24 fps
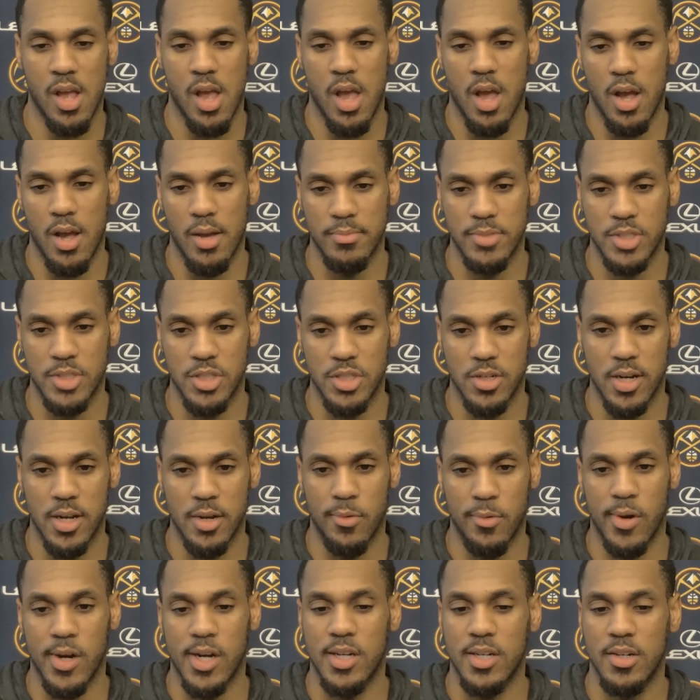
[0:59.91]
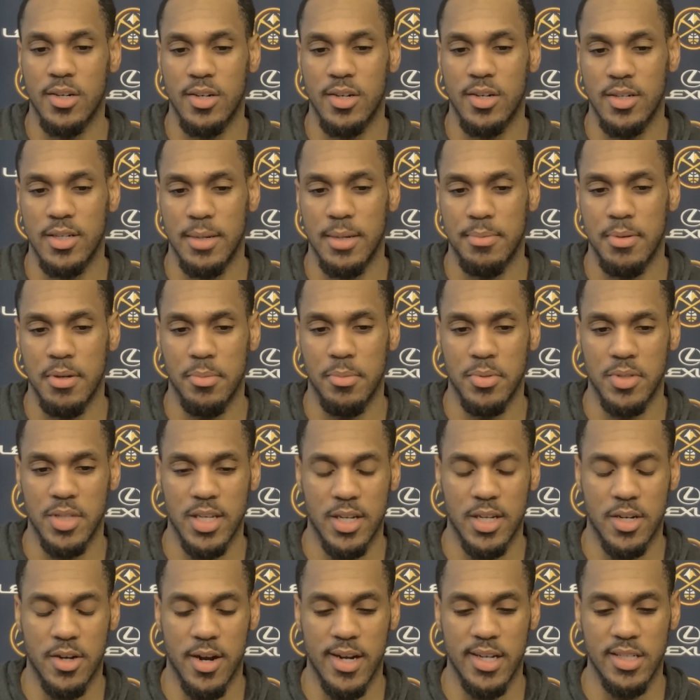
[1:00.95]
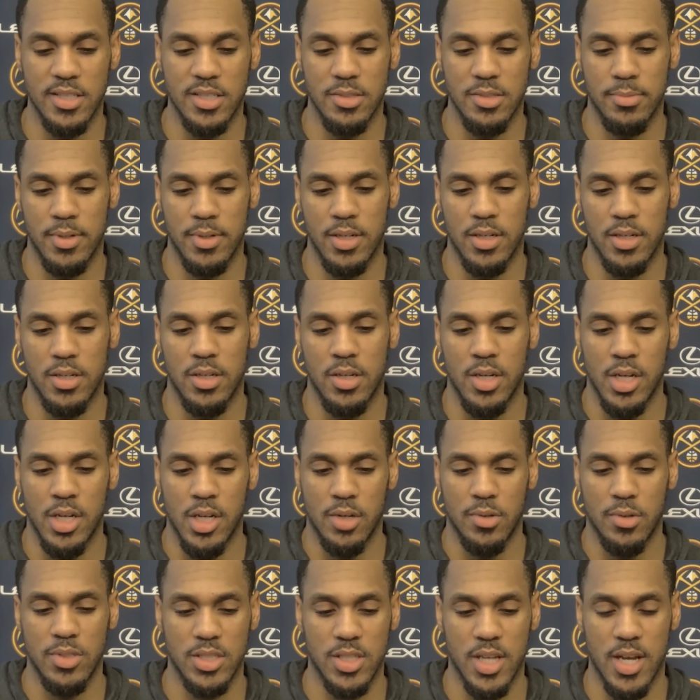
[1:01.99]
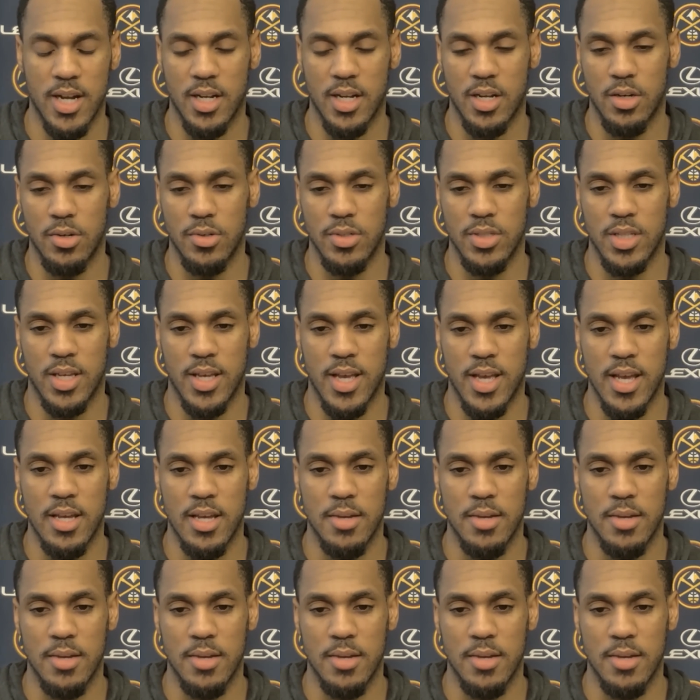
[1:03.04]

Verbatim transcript: I'm sure they work on that people think crazy, but you just gotta go with the game